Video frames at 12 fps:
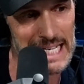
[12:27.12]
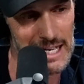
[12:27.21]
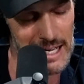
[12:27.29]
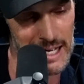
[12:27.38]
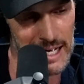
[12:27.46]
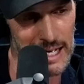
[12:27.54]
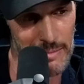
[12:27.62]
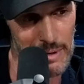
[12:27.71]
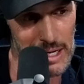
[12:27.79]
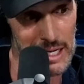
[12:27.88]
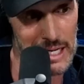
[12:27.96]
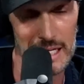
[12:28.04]
and
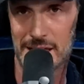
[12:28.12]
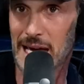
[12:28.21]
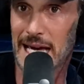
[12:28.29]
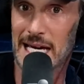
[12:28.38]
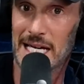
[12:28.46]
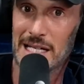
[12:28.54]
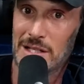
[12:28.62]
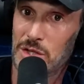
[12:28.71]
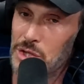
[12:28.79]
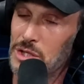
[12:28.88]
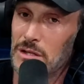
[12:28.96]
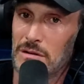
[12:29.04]
his
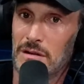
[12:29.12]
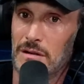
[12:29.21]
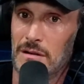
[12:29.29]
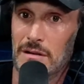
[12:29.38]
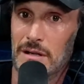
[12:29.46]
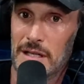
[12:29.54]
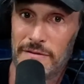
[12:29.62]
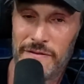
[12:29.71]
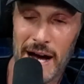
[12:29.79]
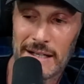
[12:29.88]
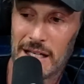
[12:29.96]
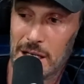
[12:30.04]
age, and the
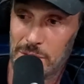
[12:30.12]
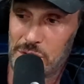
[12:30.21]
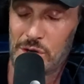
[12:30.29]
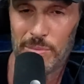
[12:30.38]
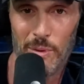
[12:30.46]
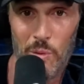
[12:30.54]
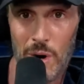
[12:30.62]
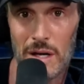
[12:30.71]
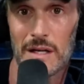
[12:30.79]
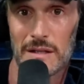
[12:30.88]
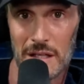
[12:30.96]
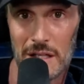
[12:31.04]
fact that he was super
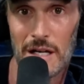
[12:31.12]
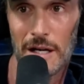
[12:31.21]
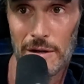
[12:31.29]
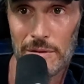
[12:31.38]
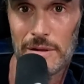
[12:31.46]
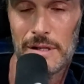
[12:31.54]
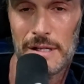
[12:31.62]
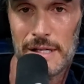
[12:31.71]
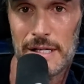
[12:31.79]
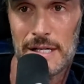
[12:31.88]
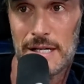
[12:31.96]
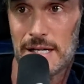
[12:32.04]
willing to go.
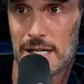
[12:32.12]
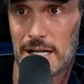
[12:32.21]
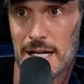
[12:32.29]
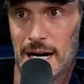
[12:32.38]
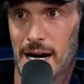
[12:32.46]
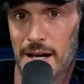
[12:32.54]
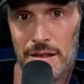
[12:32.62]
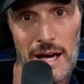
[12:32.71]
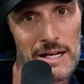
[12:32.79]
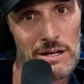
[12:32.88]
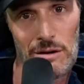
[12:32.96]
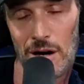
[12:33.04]

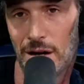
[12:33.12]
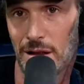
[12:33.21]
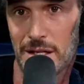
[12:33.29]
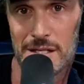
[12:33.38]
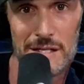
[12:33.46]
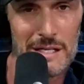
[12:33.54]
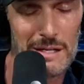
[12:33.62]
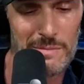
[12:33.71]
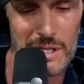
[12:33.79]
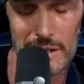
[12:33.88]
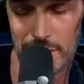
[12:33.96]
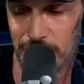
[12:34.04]
I know all of this seems
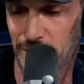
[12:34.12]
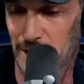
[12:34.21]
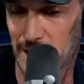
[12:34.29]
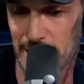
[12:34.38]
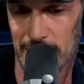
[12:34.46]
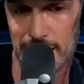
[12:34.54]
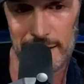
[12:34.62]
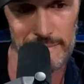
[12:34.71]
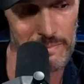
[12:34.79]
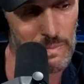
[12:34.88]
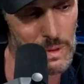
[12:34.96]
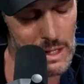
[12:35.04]
a little vague.
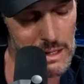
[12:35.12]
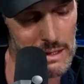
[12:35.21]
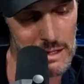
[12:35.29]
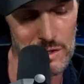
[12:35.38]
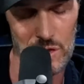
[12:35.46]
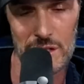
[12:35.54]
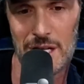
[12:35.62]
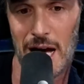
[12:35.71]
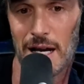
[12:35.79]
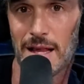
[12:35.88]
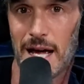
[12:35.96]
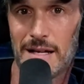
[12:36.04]
There's just not
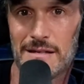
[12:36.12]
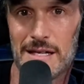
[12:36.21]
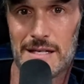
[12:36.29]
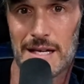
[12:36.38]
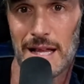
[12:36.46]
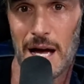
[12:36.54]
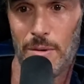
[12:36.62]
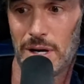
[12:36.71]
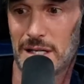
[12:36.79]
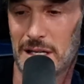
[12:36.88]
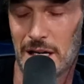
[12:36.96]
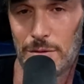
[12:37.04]
a lot of detail I want
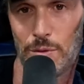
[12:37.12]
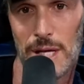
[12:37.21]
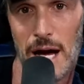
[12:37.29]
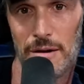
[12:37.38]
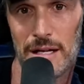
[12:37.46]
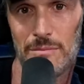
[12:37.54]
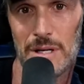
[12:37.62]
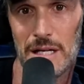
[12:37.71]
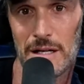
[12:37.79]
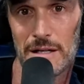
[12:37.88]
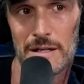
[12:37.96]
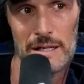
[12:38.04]
to give without him
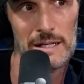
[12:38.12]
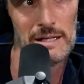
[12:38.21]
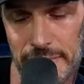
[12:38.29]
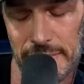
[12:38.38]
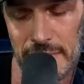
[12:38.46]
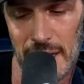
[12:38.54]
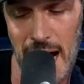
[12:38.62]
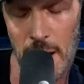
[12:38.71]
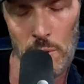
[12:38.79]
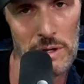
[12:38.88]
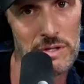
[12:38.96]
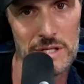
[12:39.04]
here. I
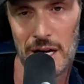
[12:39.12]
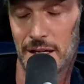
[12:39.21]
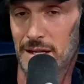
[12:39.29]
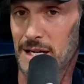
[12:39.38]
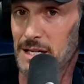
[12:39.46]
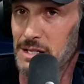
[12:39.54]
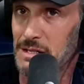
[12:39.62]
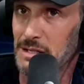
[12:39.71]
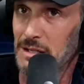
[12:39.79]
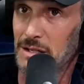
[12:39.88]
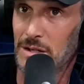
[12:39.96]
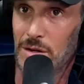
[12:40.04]
will say this
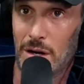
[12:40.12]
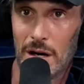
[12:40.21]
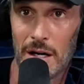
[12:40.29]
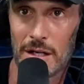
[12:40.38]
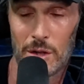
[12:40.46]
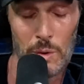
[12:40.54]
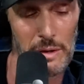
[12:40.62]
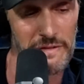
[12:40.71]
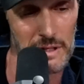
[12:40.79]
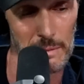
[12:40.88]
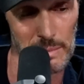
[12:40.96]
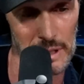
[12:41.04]

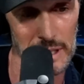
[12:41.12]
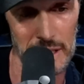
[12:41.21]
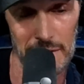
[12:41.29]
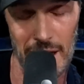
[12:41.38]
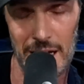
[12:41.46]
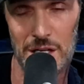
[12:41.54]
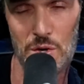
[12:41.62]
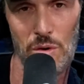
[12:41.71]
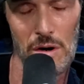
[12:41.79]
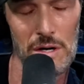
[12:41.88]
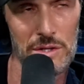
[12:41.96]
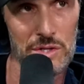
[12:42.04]
unequivocally. Thank you
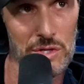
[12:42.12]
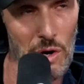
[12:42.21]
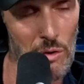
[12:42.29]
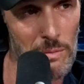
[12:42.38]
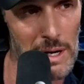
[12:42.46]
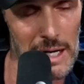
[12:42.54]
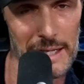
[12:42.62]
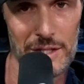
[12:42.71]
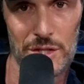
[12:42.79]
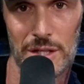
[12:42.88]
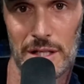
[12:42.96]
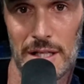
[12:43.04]
all so much